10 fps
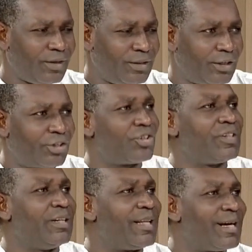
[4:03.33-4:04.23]
The donation
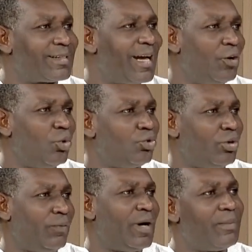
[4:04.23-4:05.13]
centers are known to the
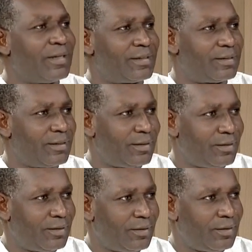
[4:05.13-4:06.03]
farmers.
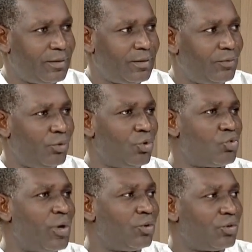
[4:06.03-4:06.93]
For those who
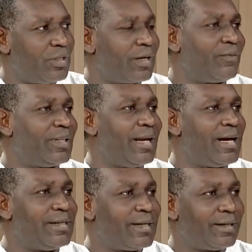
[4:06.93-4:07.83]
want to take
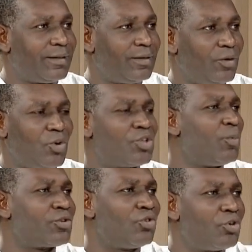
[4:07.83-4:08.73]
fertilizer, it
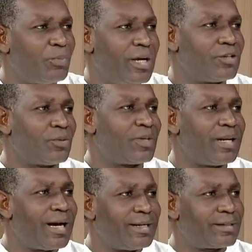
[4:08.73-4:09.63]
must not be a
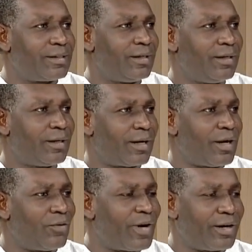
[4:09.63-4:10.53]
subsidized kind
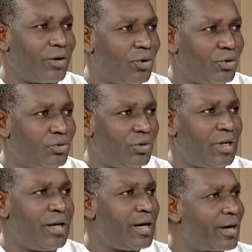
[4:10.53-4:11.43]
of agriculture.
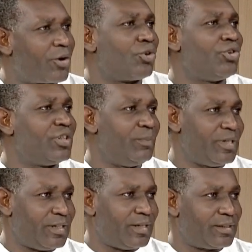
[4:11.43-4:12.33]
Agriculture is a
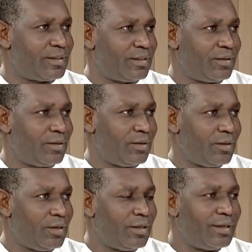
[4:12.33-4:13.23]
business.
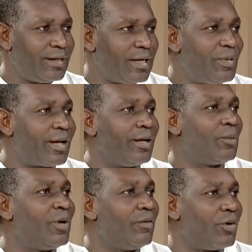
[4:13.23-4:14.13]
Let there be an
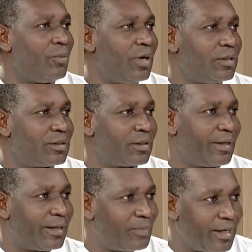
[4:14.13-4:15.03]
enabling environment
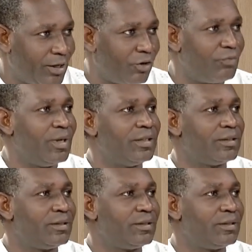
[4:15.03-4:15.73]
created by the government.